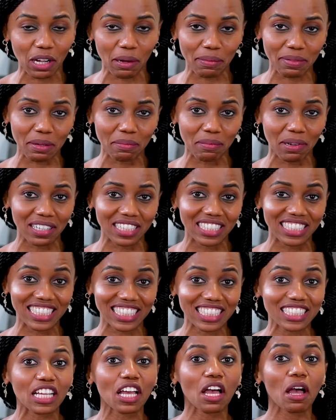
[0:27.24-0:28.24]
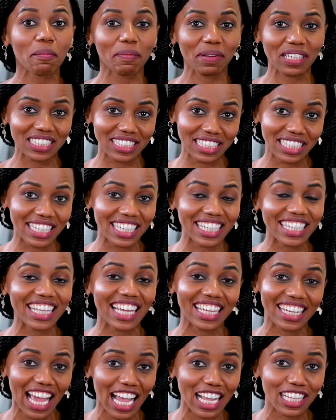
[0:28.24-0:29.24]
ophthalmologist, basically
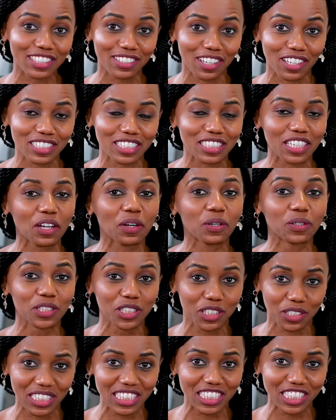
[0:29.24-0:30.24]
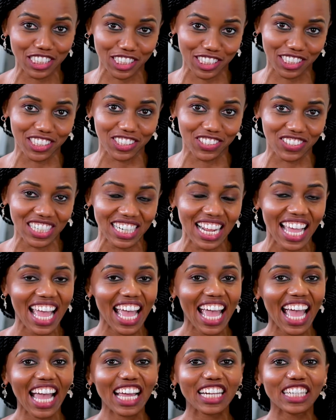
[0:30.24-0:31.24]
an eye doctor who treats children,
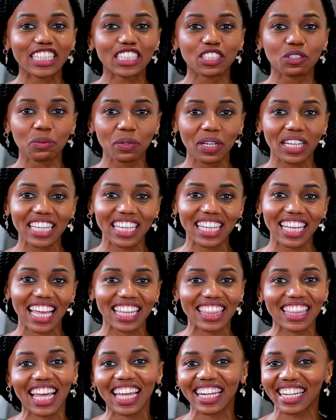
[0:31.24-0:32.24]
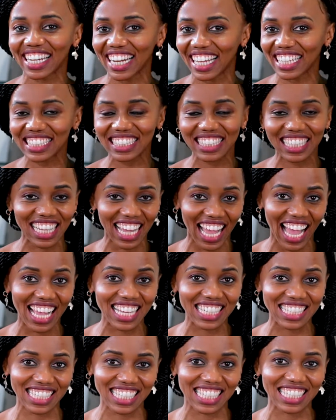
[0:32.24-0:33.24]
and he's working at the Atlantic
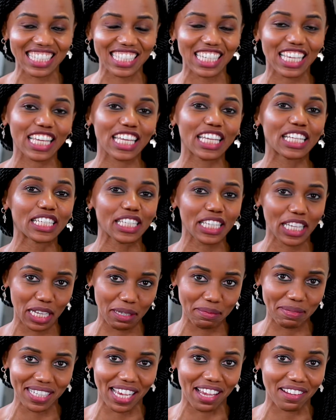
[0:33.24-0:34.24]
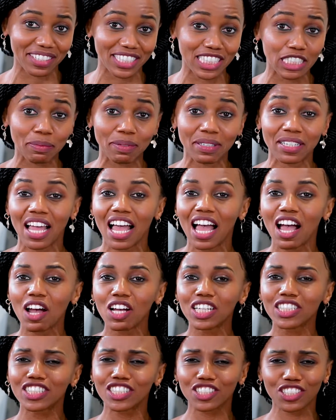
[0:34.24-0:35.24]
Eye Center in Cape Town. He's been
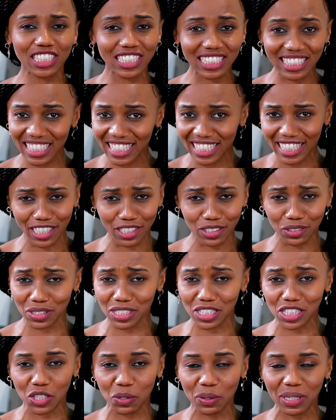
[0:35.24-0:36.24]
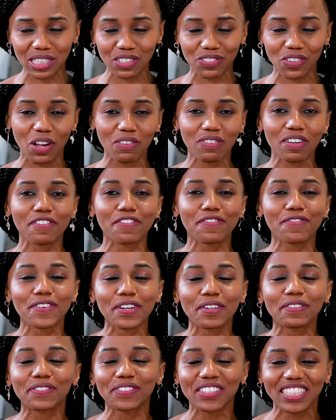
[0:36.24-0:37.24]
treating kids with squints for over
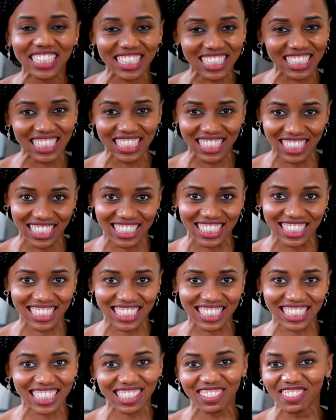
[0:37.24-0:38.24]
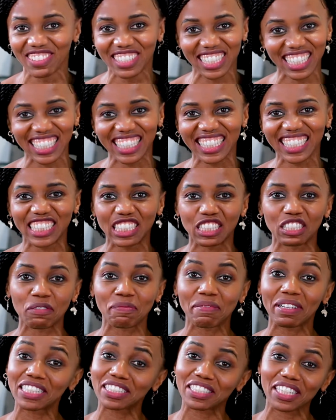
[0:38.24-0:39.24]
15 years. Really, he's a
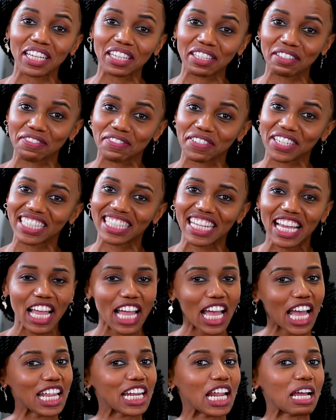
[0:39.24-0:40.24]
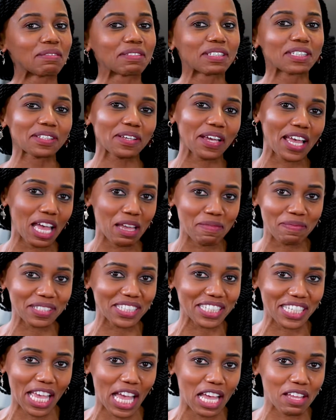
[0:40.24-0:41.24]
mentor and a friend, and I'm so happy
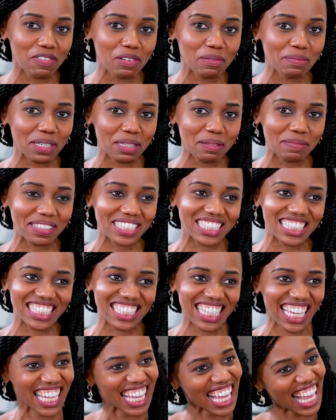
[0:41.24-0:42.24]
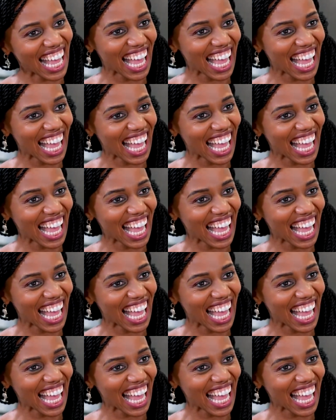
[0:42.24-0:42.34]
to have him with me today.